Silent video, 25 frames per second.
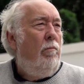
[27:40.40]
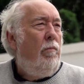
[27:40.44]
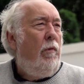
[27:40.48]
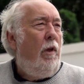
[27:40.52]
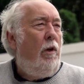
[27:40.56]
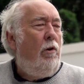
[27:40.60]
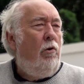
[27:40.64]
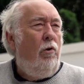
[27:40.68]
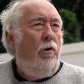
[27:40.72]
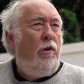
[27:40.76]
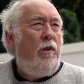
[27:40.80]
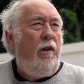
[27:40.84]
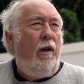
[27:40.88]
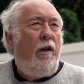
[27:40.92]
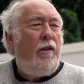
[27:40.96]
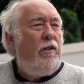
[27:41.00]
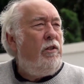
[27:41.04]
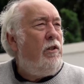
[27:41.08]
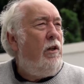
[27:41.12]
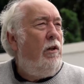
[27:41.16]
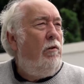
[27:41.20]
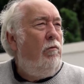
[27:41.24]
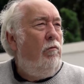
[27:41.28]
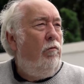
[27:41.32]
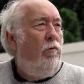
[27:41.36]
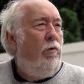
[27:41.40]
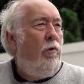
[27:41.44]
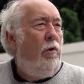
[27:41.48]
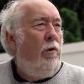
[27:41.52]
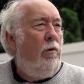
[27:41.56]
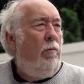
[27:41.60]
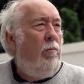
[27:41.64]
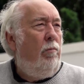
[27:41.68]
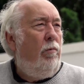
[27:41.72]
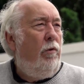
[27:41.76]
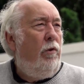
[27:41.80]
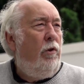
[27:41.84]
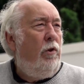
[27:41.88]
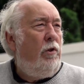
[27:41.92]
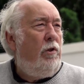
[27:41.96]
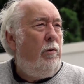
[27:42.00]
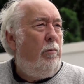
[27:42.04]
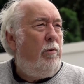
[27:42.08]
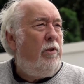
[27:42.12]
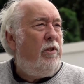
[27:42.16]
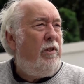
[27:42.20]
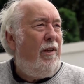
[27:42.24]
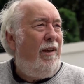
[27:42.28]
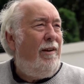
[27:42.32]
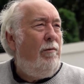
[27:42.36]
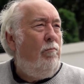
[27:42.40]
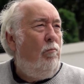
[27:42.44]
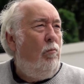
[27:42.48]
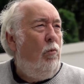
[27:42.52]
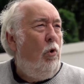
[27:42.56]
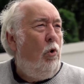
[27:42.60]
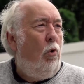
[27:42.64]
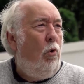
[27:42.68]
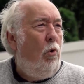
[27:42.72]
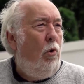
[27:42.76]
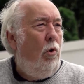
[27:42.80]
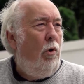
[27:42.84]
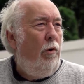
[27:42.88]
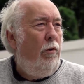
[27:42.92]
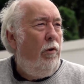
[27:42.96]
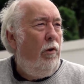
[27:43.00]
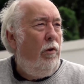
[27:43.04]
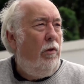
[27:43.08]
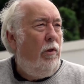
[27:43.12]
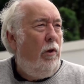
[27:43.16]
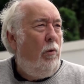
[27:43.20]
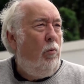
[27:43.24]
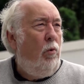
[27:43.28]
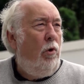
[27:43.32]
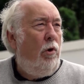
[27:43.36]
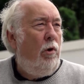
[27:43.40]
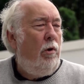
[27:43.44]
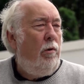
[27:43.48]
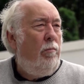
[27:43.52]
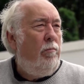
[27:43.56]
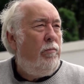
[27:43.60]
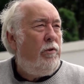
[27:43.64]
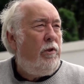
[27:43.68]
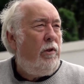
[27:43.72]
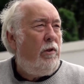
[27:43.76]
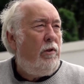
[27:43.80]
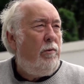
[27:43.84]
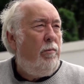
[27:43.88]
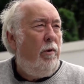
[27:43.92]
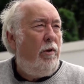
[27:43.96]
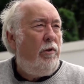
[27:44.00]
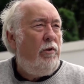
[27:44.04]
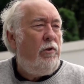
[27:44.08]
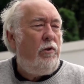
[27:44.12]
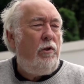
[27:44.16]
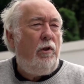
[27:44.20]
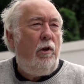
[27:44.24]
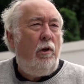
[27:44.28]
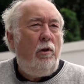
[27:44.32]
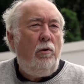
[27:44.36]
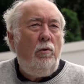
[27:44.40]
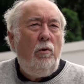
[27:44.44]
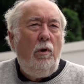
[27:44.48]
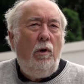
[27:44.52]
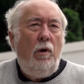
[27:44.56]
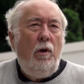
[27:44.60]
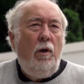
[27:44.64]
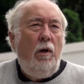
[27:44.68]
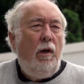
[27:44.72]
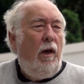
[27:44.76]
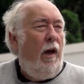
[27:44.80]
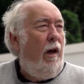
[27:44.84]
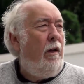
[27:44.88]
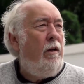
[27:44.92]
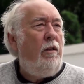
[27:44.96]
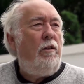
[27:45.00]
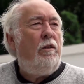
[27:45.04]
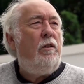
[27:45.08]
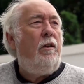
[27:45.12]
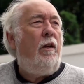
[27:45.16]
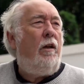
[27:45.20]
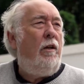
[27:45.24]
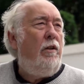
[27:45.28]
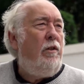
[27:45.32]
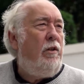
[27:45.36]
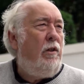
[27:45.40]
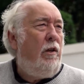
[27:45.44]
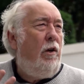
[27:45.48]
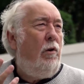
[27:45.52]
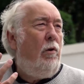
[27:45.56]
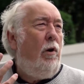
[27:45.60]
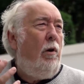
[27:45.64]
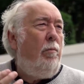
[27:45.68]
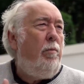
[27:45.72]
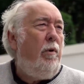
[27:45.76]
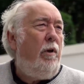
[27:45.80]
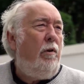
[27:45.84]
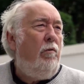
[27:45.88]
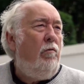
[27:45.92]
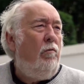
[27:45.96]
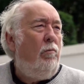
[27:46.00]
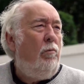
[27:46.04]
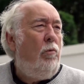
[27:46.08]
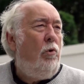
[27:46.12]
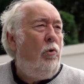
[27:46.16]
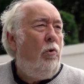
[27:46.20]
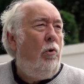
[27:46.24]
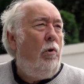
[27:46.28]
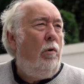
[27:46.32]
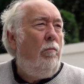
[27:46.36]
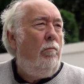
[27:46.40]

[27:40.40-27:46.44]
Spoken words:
They're already asking for 30% more than they were 6 months ago, and it's likely to go up even more.